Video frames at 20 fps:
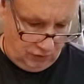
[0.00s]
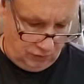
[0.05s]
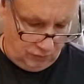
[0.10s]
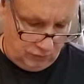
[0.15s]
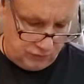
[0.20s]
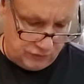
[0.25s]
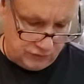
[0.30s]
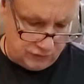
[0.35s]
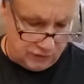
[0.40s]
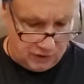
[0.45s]

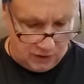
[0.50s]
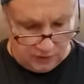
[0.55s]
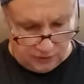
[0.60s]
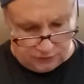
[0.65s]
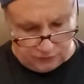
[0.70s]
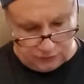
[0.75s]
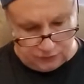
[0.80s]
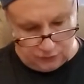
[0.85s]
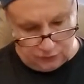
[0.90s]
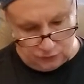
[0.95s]
This kind of
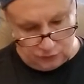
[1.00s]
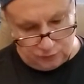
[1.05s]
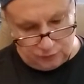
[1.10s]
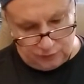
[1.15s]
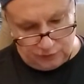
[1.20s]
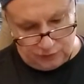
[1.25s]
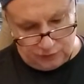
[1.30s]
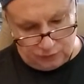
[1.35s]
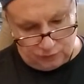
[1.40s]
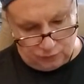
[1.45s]
shows
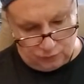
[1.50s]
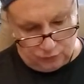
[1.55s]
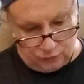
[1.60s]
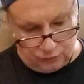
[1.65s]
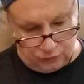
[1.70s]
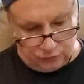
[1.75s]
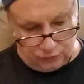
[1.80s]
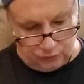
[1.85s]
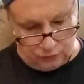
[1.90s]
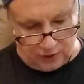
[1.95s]
me where
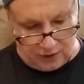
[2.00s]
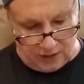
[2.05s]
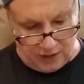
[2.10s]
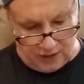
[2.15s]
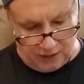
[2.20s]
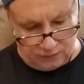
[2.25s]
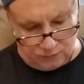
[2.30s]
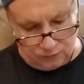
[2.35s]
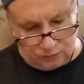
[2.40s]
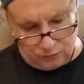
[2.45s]
you're
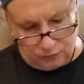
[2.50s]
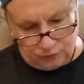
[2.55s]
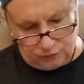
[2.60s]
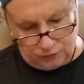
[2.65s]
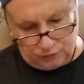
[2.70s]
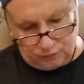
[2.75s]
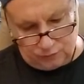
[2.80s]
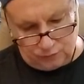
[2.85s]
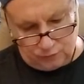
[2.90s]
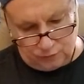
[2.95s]
at,
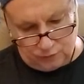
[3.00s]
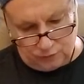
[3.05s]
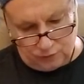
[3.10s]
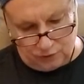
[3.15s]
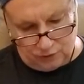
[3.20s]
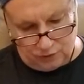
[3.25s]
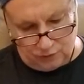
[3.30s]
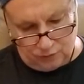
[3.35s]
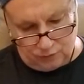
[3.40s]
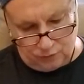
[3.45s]

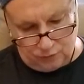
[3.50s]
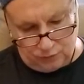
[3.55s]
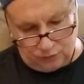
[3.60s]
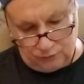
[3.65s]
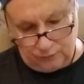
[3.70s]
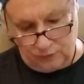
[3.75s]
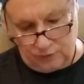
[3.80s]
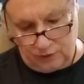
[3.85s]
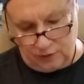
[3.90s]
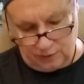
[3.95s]
where
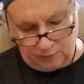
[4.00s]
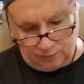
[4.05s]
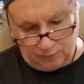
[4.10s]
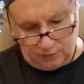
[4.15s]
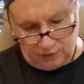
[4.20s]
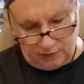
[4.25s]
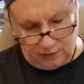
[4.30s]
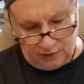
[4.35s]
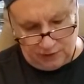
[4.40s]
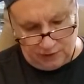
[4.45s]
you've kind of
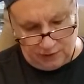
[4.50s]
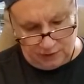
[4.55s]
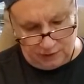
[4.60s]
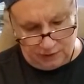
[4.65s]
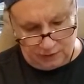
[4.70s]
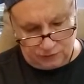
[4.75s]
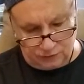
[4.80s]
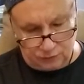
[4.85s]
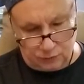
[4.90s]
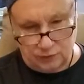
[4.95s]
been at
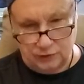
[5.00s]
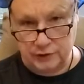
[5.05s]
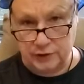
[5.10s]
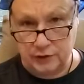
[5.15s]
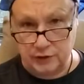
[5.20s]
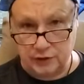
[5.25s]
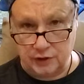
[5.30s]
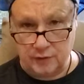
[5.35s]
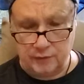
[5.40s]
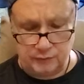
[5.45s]
as we're
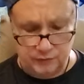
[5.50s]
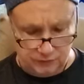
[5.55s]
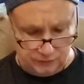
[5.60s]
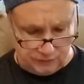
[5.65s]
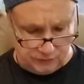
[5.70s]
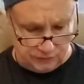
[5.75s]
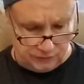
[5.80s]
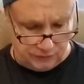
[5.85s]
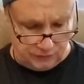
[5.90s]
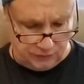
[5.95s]
leading up to
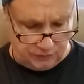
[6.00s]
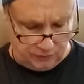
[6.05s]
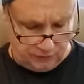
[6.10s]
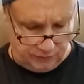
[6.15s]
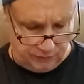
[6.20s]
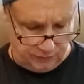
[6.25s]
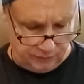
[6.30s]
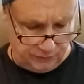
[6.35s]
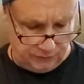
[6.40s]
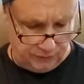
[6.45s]
this
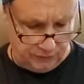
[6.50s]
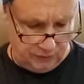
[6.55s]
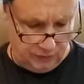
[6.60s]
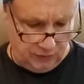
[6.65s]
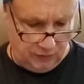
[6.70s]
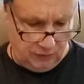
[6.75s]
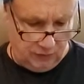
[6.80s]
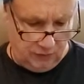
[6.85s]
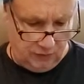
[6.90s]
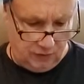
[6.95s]
eclipse.
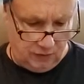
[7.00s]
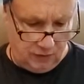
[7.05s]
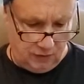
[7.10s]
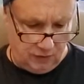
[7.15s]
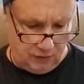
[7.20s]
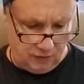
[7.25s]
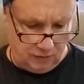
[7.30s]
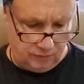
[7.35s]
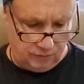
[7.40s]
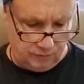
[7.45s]

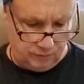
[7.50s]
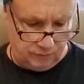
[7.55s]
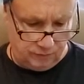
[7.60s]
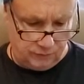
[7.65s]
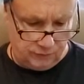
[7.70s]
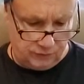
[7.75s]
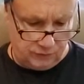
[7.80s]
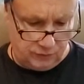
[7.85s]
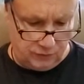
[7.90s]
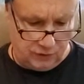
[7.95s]

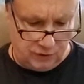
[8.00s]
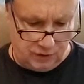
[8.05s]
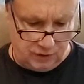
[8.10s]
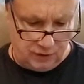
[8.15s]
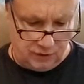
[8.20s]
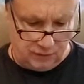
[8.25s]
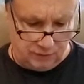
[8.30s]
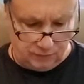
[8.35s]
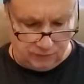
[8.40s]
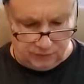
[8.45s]
So it kind
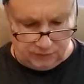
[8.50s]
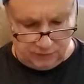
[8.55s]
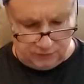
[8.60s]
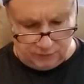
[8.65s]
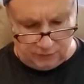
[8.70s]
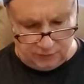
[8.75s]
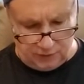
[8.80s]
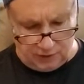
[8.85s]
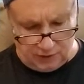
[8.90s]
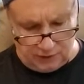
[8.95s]
of gives
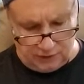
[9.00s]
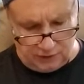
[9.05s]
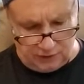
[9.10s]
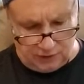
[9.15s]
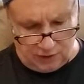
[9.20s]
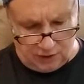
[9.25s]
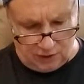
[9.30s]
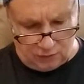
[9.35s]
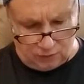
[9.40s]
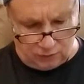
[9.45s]
me an
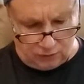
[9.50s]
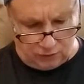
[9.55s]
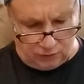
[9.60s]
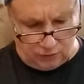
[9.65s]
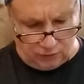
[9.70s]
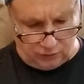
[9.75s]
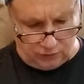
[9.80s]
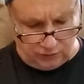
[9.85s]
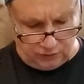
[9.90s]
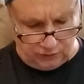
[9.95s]
idea how we're
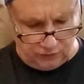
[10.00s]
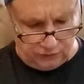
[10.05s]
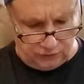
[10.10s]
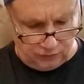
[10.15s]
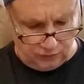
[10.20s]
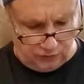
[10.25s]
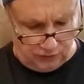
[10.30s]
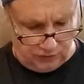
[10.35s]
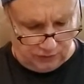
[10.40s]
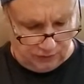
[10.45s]
going
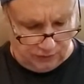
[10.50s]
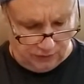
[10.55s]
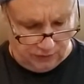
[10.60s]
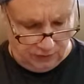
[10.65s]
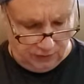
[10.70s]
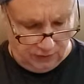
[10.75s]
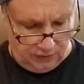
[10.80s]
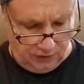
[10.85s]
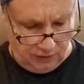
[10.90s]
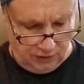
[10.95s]
into it.
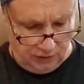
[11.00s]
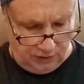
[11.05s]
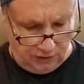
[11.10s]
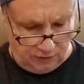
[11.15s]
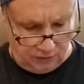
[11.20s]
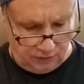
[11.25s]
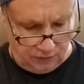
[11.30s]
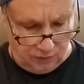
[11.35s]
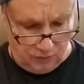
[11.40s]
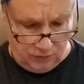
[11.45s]

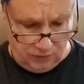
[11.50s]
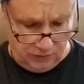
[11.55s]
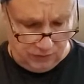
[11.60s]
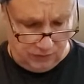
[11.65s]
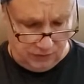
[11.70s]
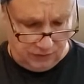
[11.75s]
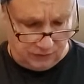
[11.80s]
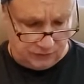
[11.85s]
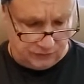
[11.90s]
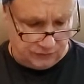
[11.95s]
And going in
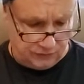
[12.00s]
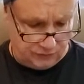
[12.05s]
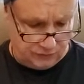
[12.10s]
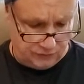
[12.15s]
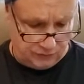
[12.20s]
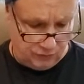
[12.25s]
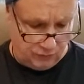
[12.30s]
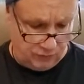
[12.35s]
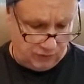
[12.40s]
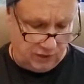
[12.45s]
as
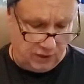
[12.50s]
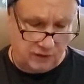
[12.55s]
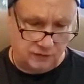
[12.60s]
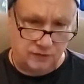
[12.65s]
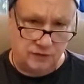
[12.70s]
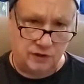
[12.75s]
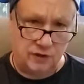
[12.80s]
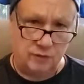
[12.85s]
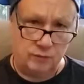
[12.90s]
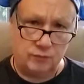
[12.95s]
someone had
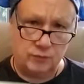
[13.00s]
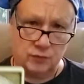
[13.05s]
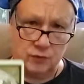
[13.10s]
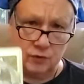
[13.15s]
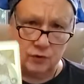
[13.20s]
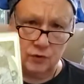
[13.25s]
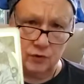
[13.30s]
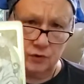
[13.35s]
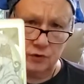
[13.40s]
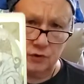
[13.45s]
the Emperor
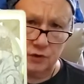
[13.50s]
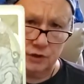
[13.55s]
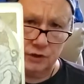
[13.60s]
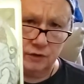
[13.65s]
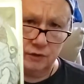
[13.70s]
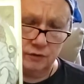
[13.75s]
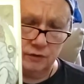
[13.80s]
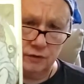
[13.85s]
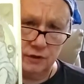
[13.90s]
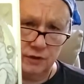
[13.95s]

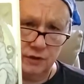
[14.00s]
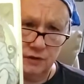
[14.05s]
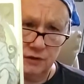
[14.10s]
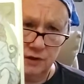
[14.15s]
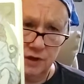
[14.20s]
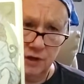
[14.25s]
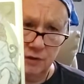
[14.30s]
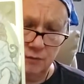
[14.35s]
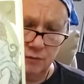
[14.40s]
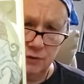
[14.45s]
earlier, it
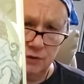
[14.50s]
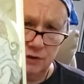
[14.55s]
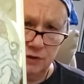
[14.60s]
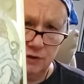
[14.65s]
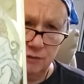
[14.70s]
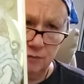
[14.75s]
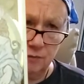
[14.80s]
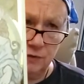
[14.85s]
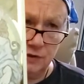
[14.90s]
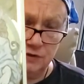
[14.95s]
can't
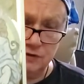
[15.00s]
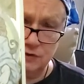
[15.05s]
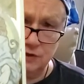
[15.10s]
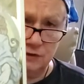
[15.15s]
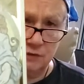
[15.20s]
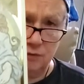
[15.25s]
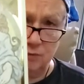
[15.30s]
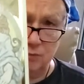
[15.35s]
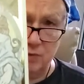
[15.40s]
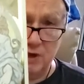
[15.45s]
be, this is
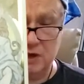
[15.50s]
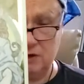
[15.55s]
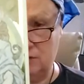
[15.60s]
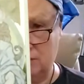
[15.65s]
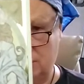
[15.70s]
even better